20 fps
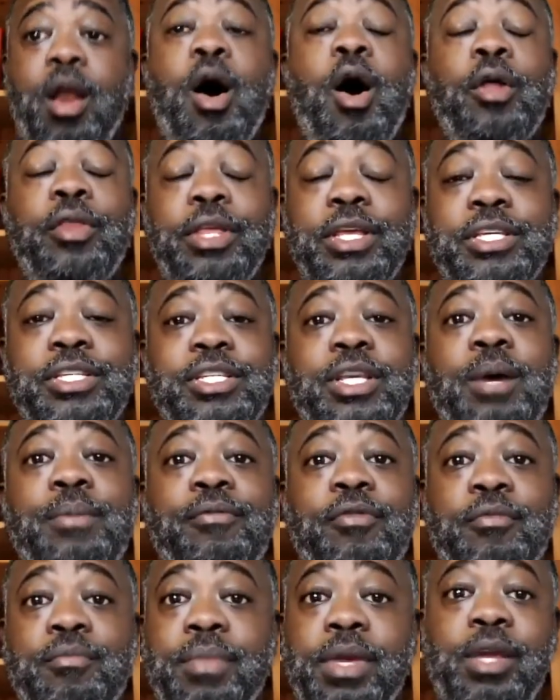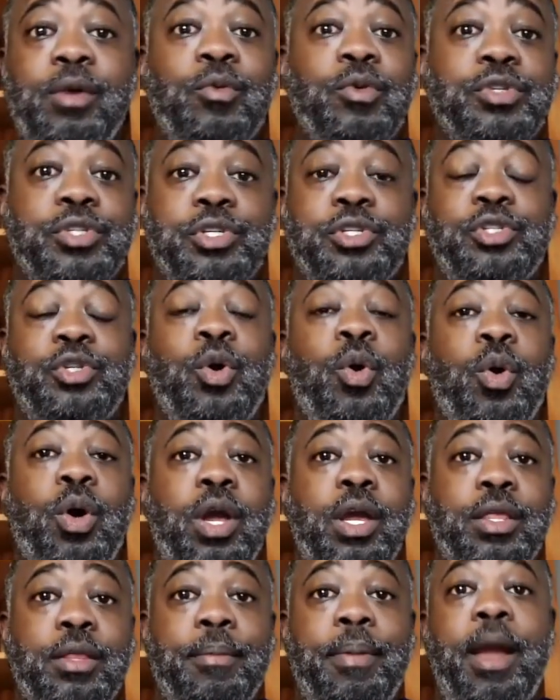all this up for me was the
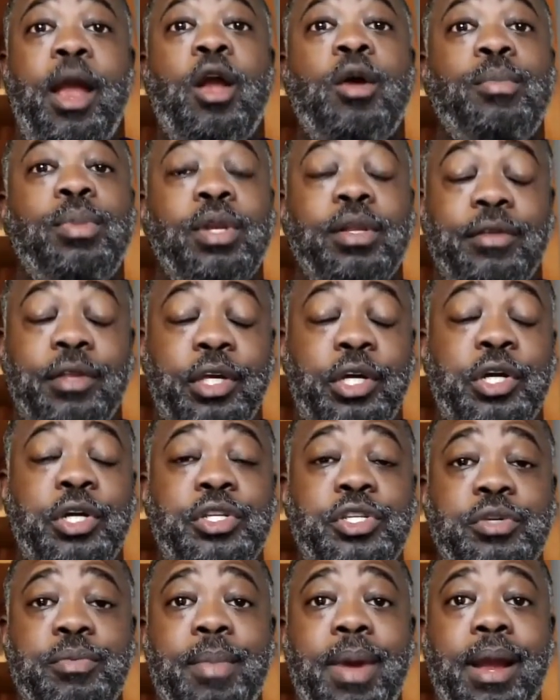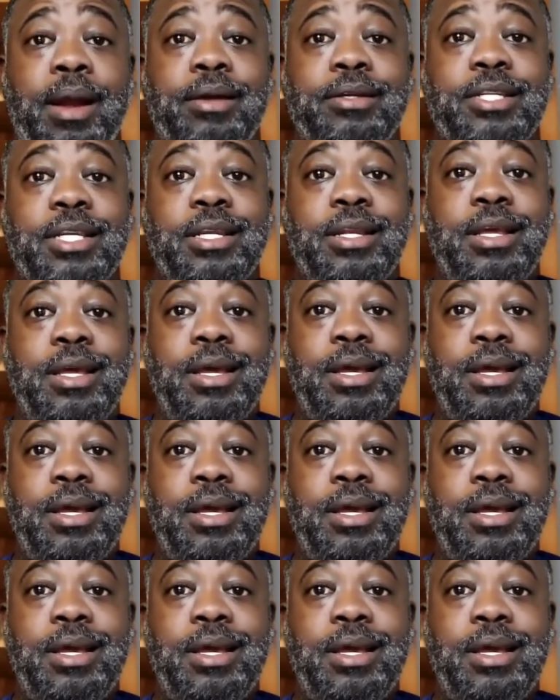story of the parable of the Good Samaritan.